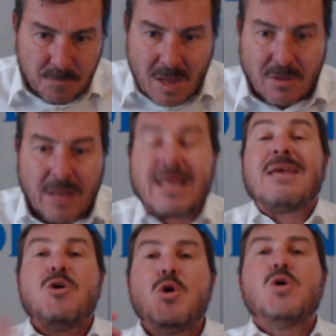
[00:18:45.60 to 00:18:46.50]
that they
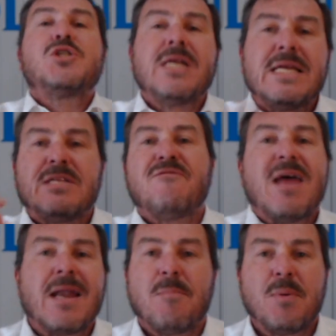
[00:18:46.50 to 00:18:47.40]
usually
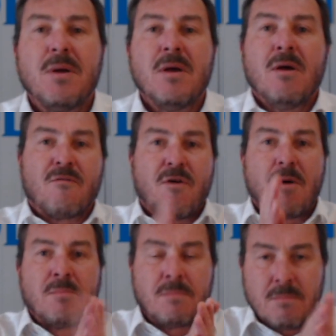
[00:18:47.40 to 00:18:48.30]
develop
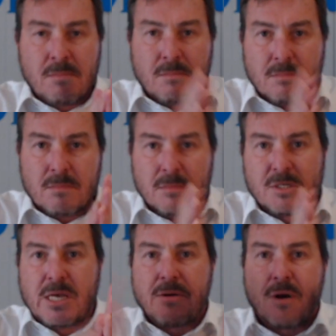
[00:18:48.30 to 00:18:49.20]
from
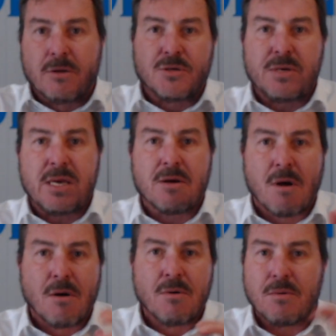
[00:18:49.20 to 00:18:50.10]
0 to
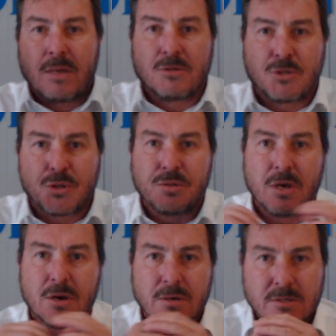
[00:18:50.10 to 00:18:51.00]
hero in 2
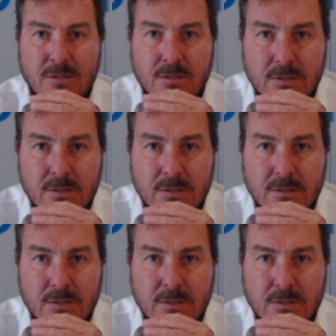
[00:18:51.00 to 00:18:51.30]
years.